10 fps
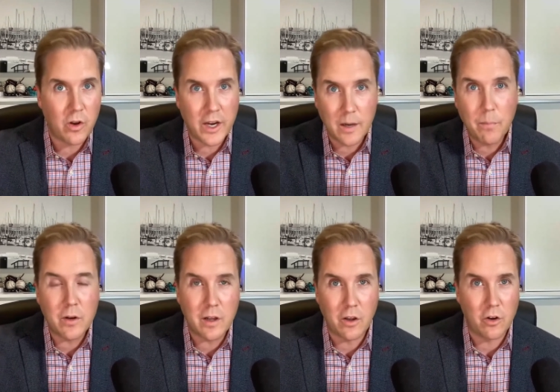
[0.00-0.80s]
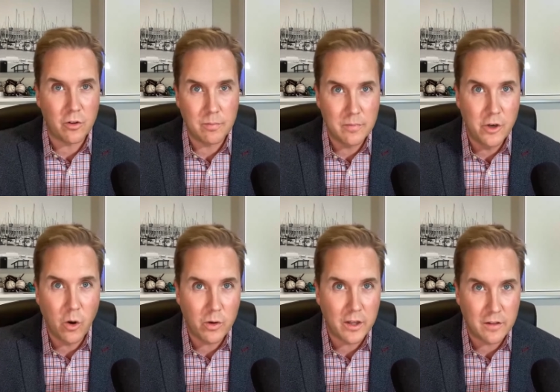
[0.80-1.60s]
I'm going to put a little
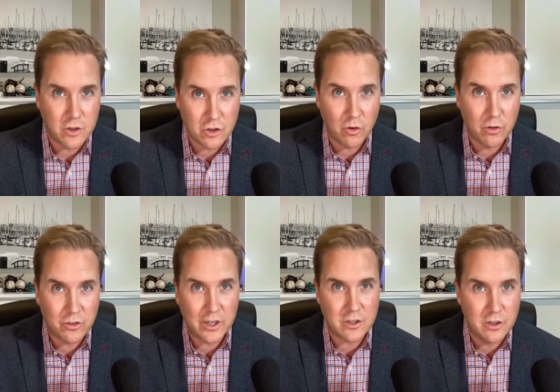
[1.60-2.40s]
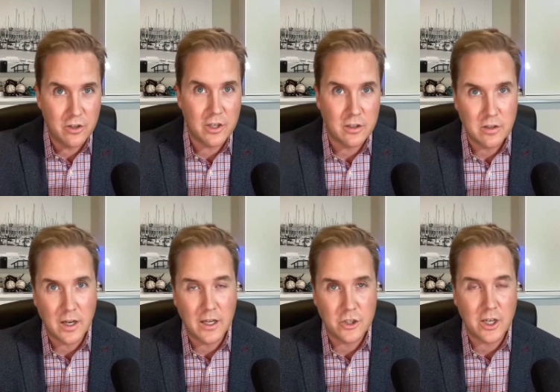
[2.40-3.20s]
note in the show notes section. You can
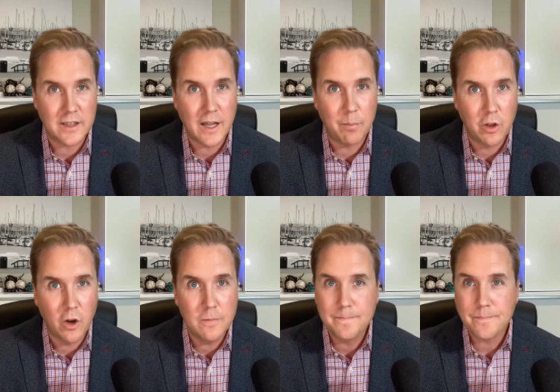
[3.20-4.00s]
check that below.